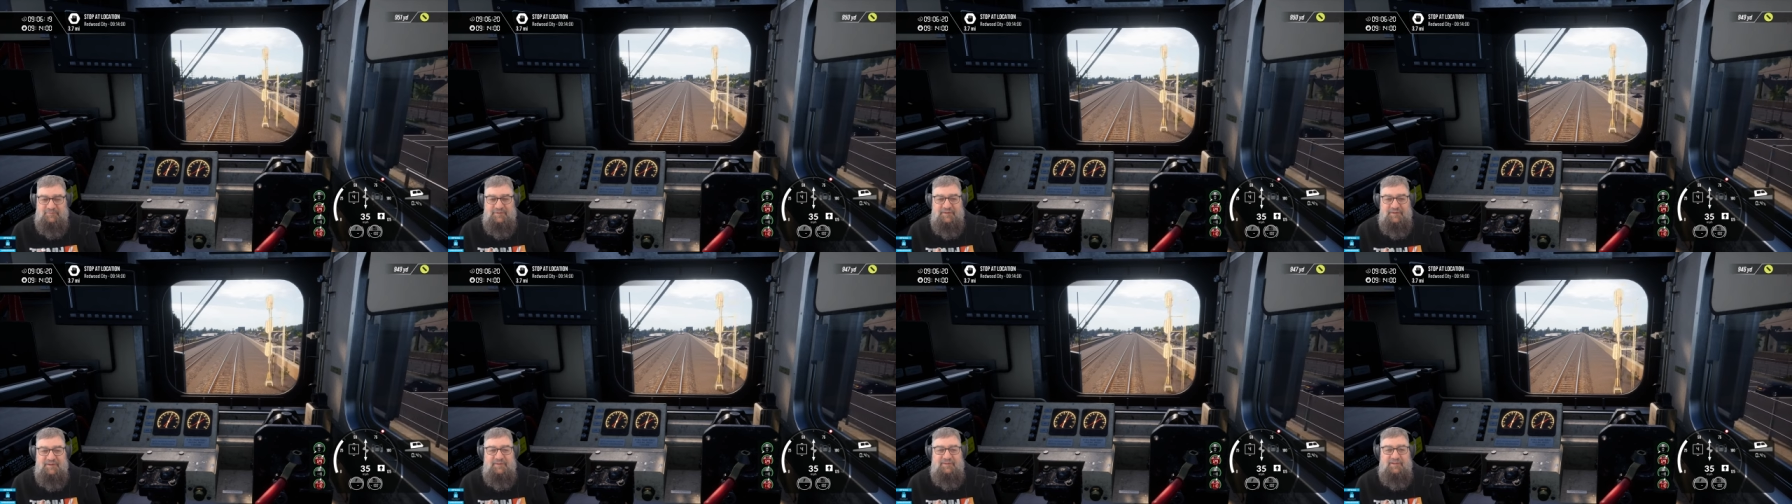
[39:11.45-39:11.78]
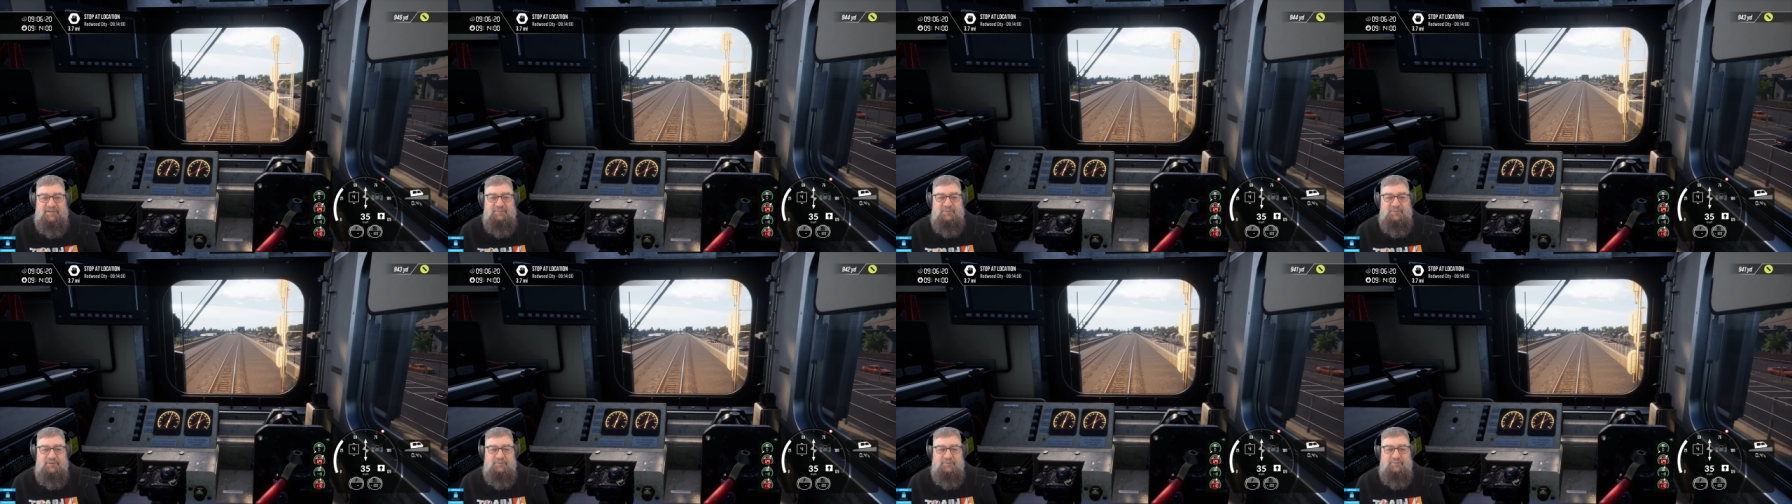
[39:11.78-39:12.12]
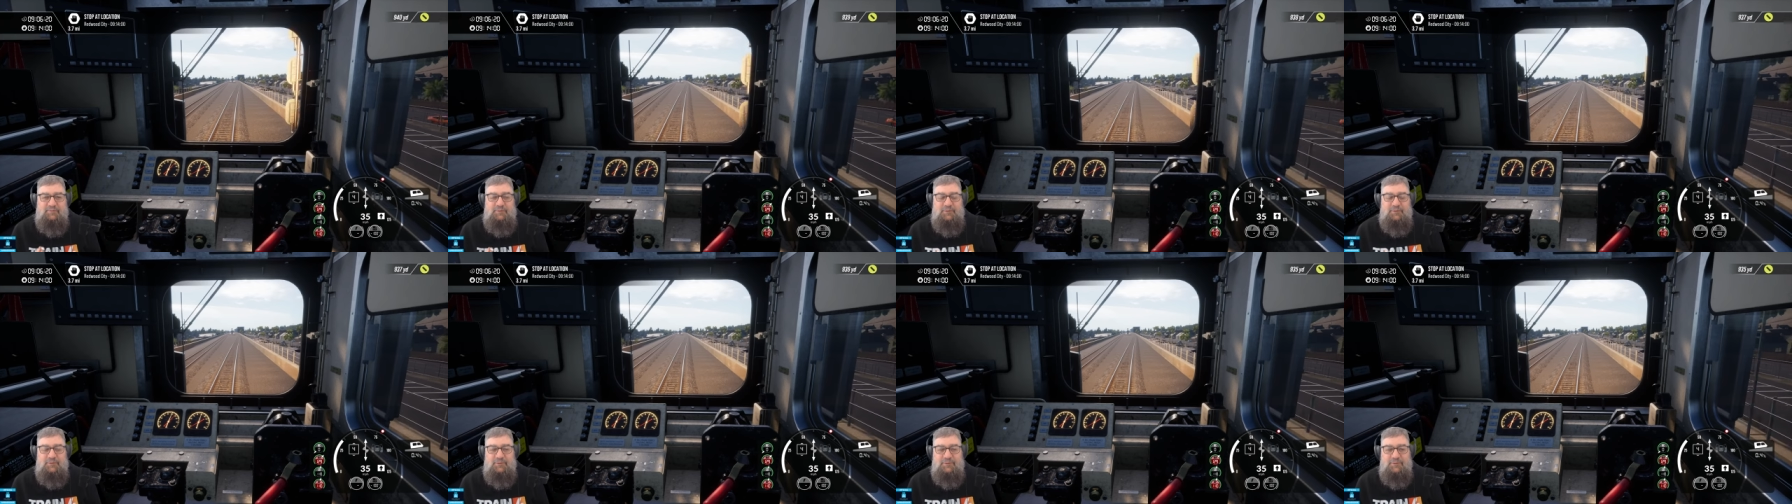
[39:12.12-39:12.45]

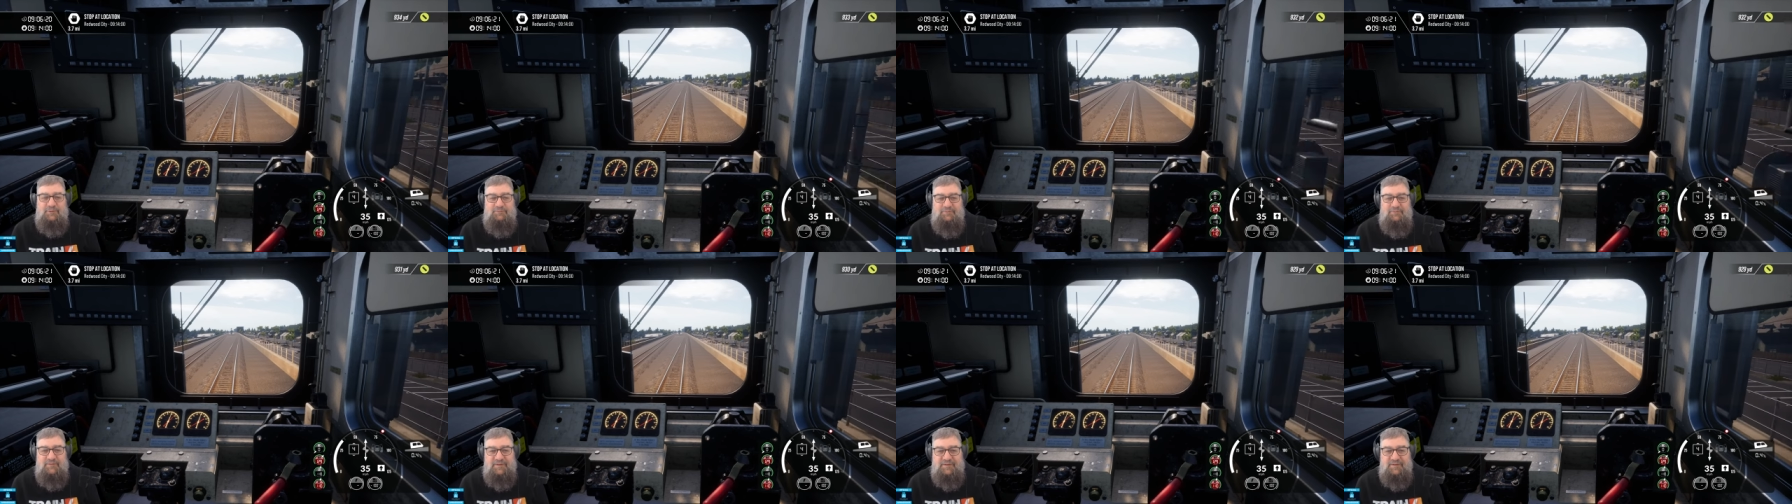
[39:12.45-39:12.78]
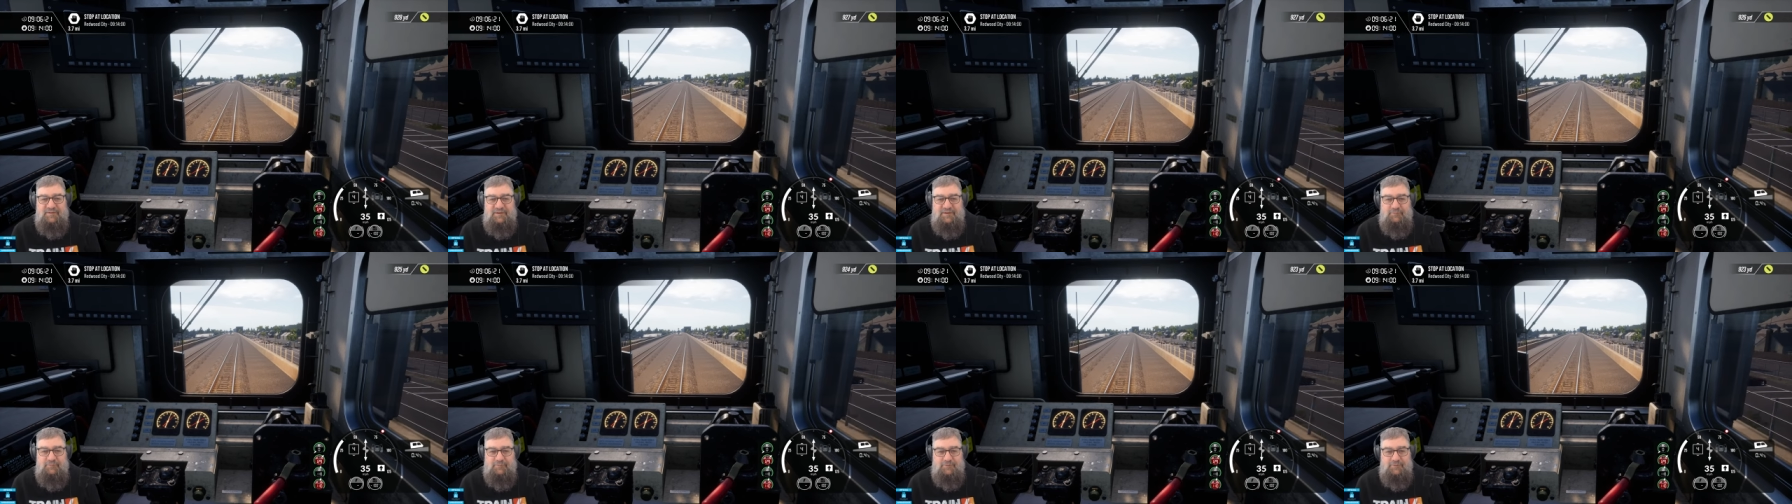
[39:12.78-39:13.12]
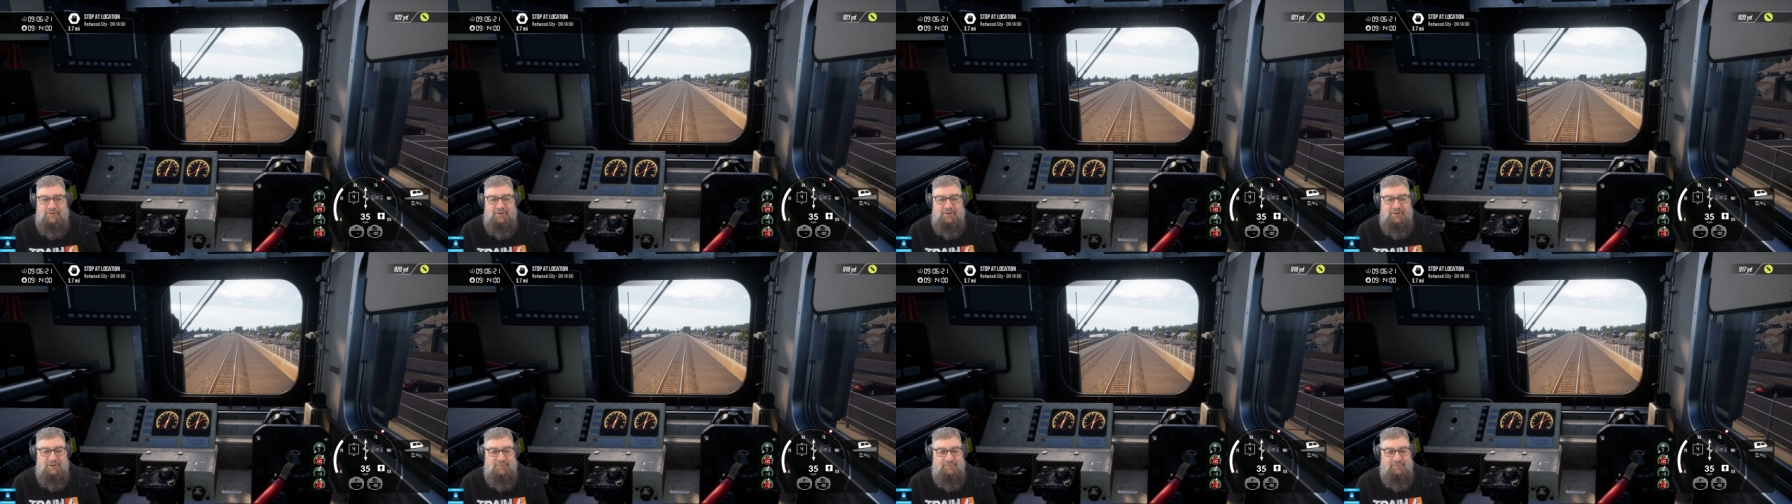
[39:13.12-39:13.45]
TSW4. It's
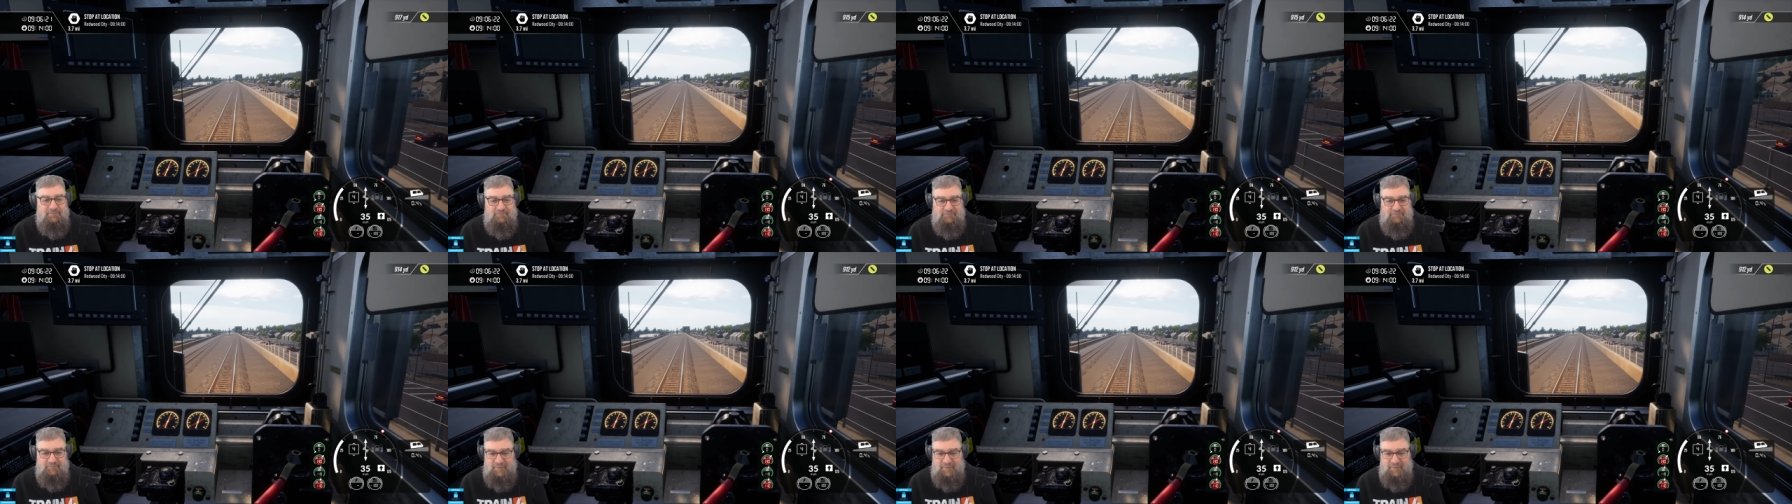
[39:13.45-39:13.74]
different now.